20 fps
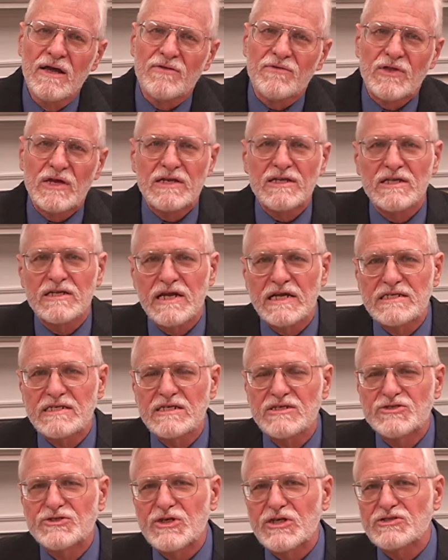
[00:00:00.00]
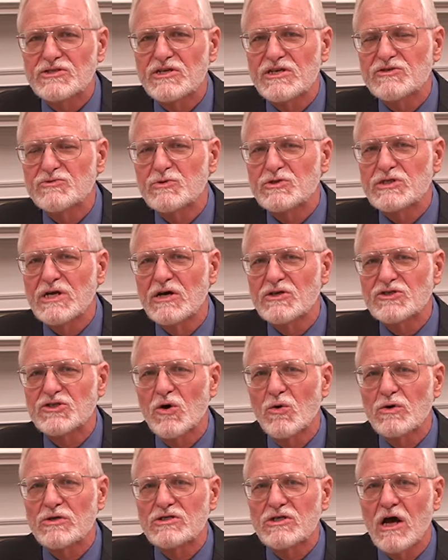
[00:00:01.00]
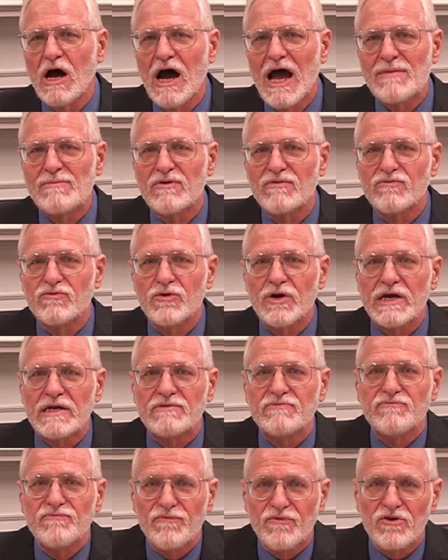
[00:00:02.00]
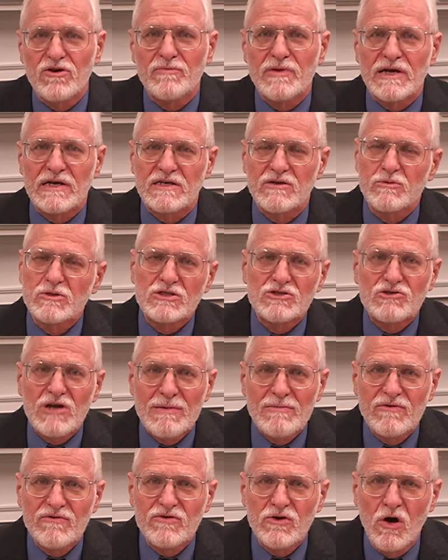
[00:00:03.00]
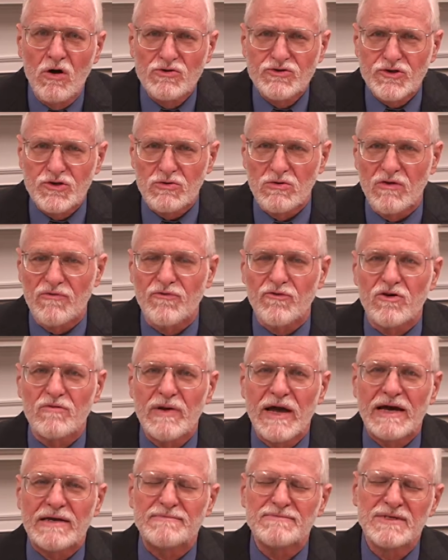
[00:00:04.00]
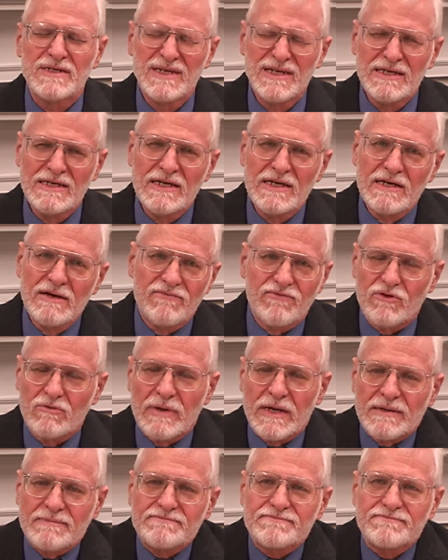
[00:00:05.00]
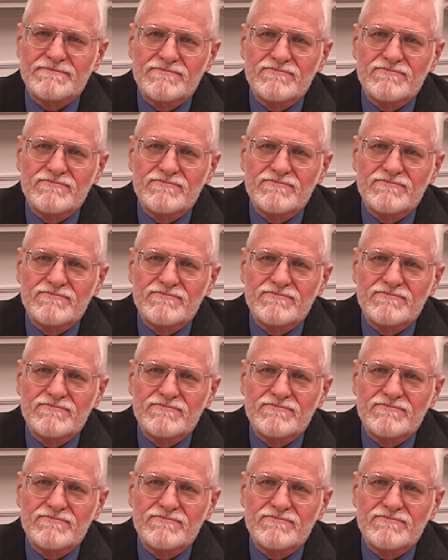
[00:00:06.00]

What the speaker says: The end of the 1960s was also a time of great ferment. It was a time of cultural ferment.